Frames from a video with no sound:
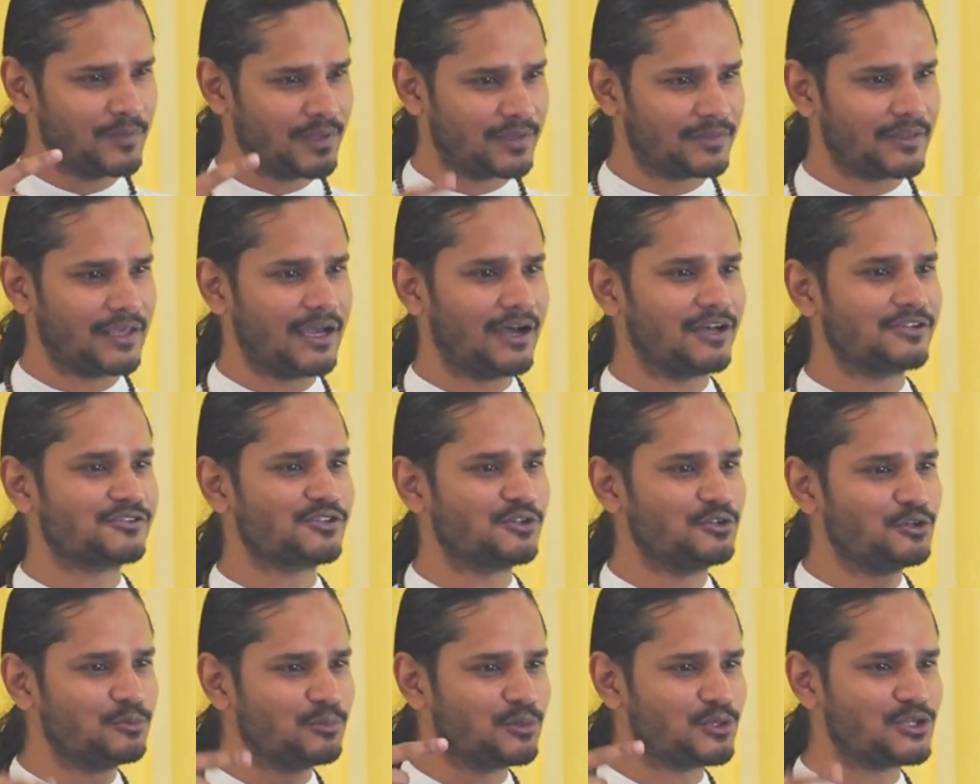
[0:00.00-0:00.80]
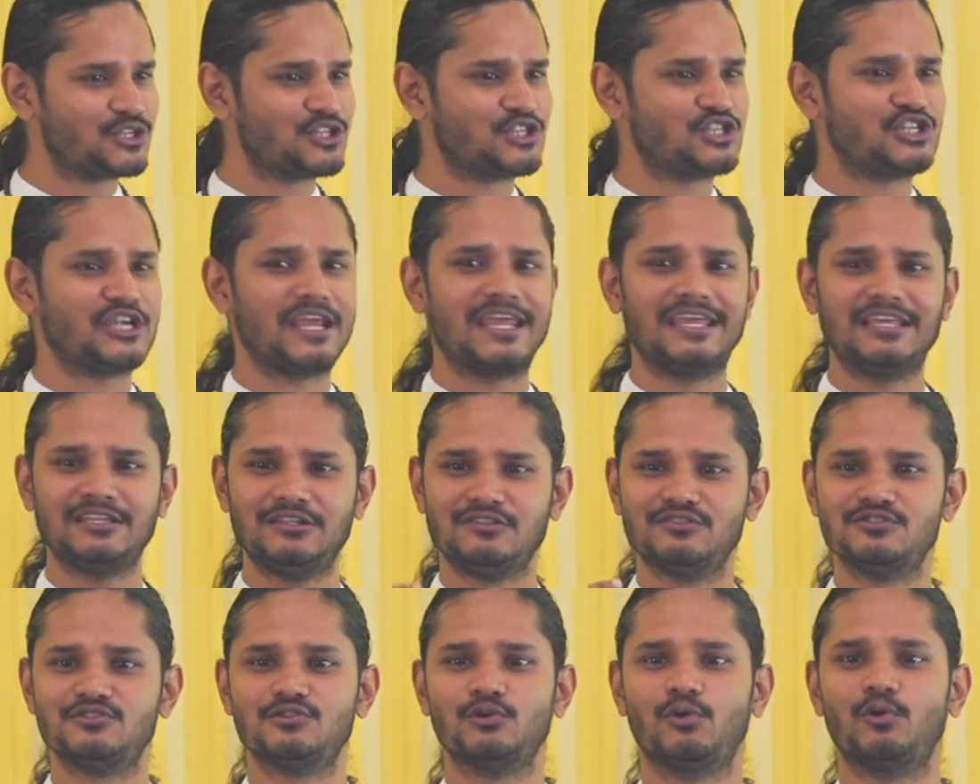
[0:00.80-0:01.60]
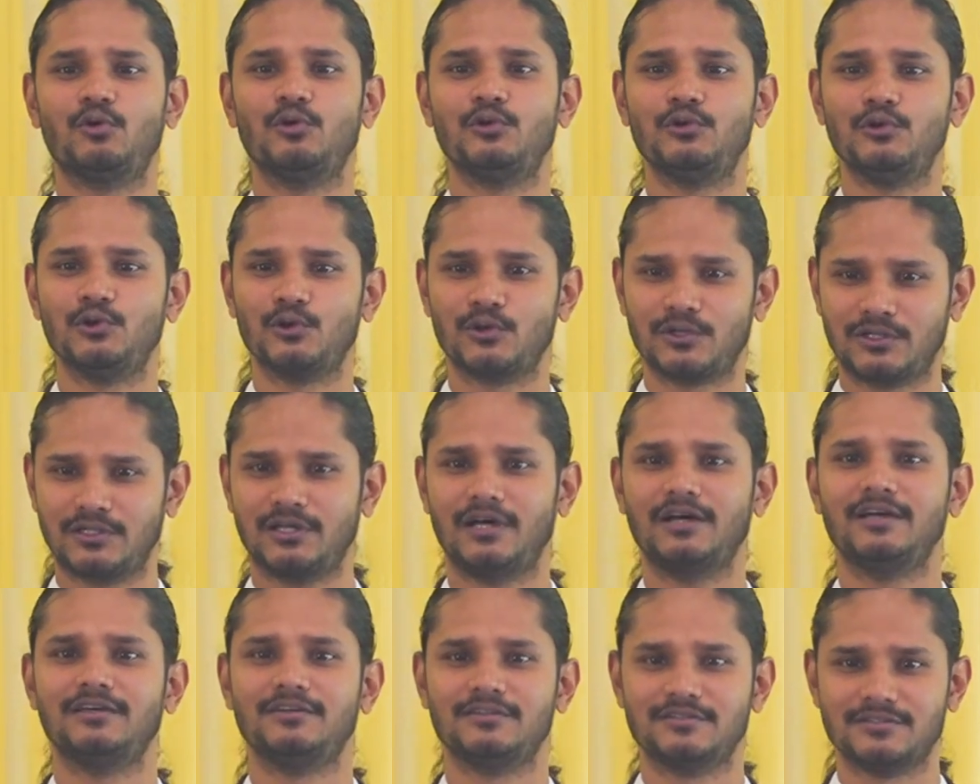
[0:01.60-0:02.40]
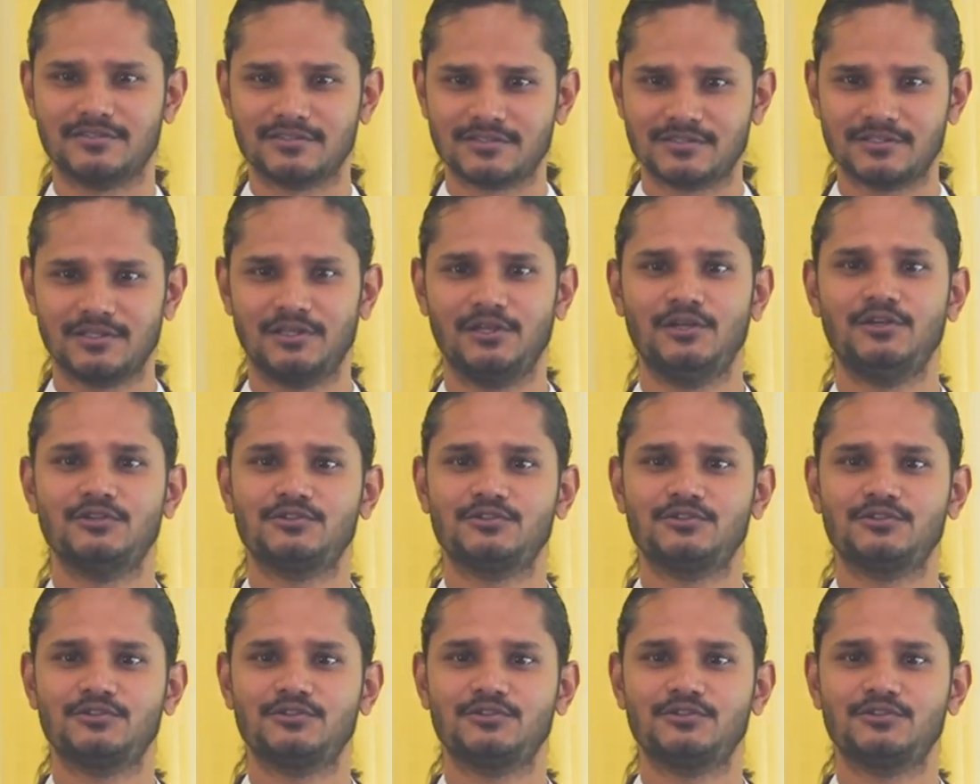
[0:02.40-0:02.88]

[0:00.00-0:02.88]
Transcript: they ask you to put chains on your tires